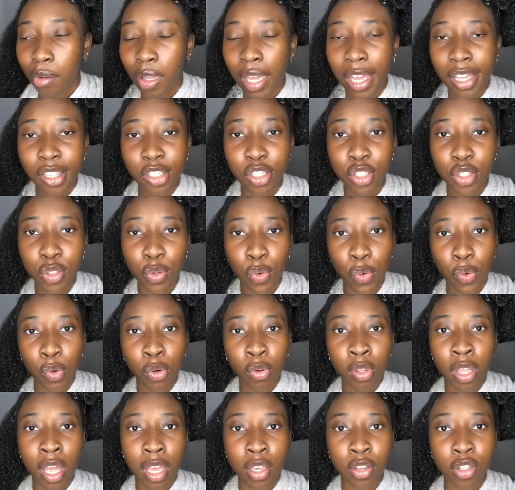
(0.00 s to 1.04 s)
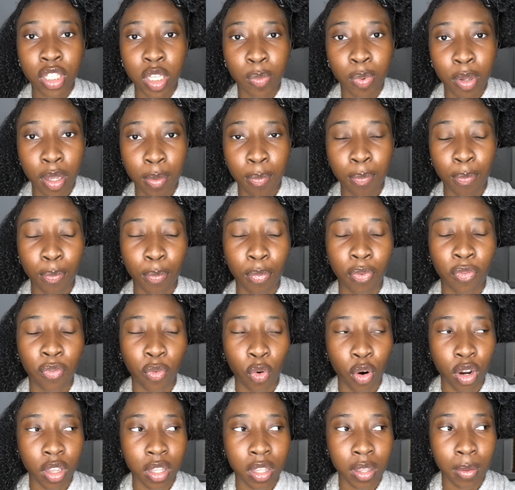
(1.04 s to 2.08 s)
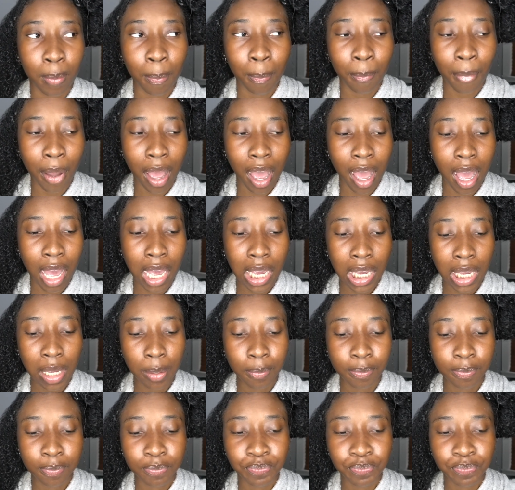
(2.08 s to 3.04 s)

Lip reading: In school, I used to put forth my